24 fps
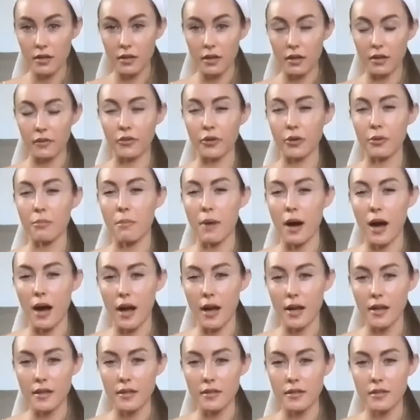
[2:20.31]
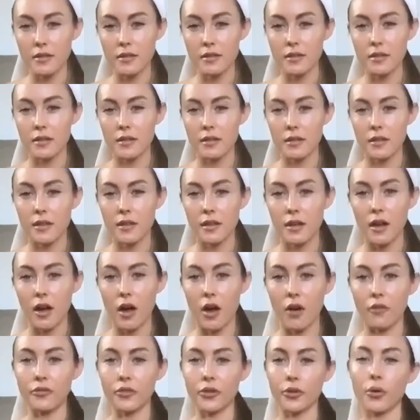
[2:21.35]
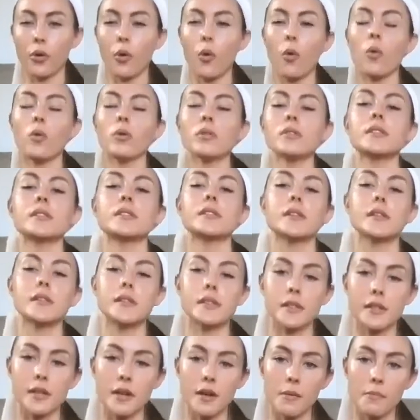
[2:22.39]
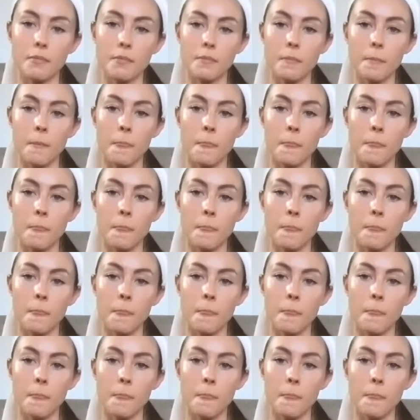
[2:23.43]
of your mind, of your whole system.